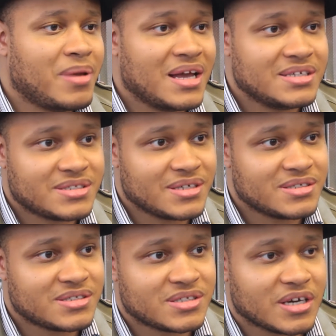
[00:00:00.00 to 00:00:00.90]

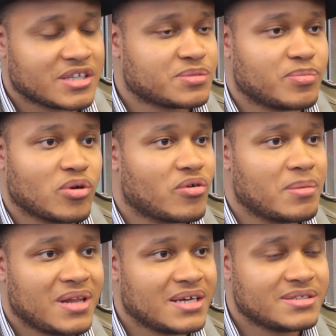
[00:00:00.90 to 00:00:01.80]
places,
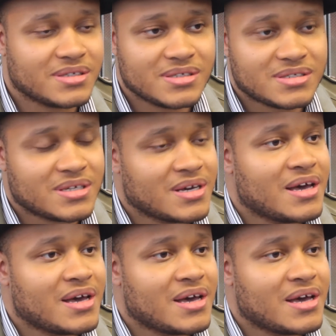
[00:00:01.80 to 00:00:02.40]
exploring places,